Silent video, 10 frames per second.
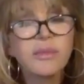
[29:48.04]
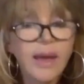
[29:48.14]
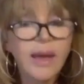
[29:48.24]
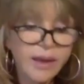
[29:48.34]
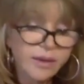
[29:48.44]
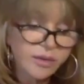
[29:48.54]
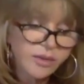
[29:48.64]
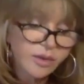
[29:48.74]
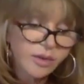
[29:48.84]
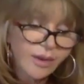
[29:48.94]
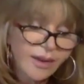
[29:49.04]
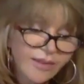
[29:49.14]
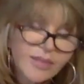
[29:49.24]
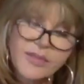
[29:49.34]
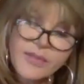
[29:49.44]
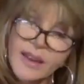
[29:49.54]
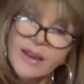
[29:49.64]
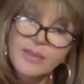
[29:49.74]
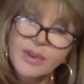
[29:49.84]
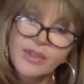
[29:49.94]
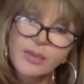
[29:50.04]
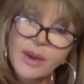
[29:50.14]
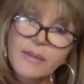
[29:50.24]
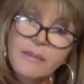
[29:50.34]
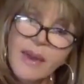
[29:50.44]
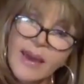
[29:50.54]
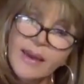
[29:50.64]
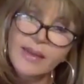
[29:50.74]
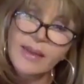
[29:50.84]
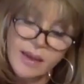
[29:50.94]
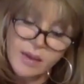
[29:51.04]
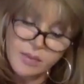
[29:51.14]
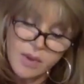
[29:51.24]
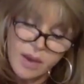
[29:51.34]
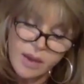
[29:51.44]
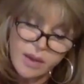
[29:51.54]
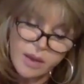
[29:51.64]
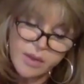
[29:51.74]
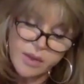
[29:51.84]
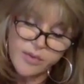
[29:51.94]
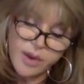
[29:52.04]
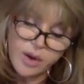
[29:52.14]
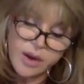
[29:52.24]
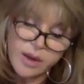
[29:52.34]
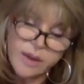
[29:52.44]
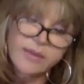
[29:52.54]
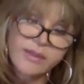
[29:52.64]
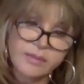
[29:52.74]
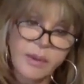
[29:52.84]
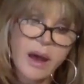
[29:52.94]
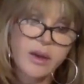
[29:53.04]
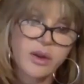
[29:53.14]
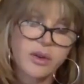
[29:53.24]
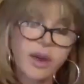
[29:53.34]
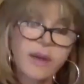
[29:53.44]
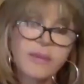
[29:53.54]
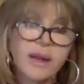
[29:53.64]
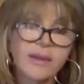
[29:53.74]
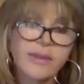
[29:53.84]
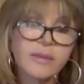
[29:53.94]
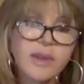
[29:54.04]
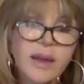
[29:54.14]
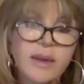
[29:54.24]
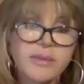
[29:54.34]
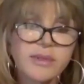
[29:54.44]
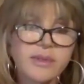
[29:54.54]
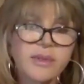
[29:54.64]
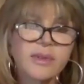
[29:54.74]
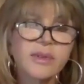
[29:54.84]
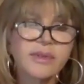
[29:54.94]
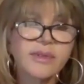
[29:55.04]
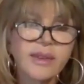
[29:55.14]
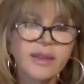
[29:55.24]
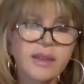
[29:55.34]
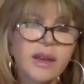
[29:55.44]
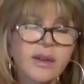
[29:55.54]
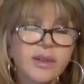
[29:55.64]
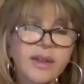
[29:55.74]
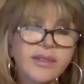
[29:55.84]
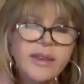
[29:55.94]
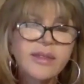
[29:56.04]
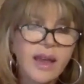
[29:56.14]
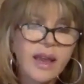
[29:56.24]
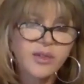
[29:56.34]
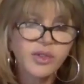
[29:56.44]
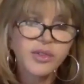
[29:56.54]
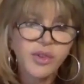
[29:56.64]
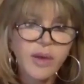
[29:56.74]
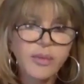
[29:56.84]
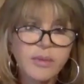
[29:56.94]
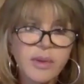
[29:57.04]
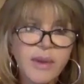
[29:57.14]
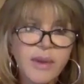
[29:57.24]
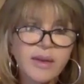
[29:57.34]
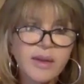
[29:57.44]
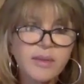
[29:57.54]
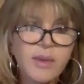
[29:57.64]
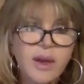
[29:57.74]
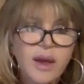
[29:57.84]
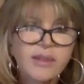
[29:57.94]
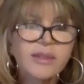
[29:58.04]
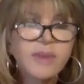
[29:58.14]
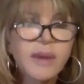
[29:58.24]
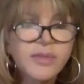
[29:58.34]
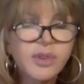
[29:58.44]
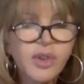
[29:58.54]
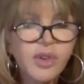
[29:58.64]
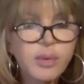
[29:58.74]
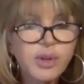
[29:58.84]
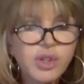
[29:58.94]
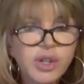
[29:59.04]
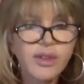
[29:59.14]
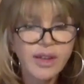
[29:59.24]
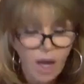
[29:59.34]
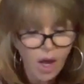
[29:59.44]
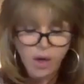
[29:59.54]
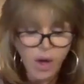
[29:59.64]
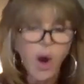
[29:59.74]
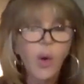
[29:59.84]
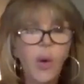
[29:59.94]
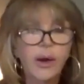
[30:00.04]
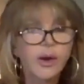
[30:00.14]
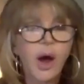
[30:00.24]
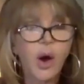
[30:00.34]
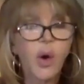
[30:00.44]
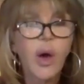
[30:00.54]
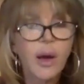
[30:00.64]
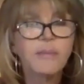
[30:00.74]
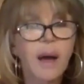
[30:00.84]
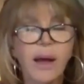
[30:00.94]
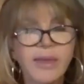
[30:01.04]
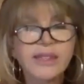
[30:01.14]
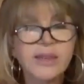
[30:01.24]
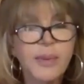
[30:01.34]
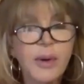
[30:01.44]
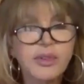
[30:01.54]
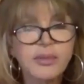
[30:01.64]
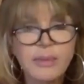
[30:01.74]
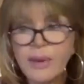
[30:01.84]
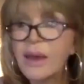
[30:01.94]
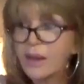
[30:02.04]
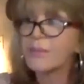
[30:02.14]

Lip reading: And it's funny because when I make them, they're very inspired. I mean, and sometimes it's like, okay, let's say the angels are helping me make them. Sometimes they're so pushy. They're like, no, no, that's supposed to be pink.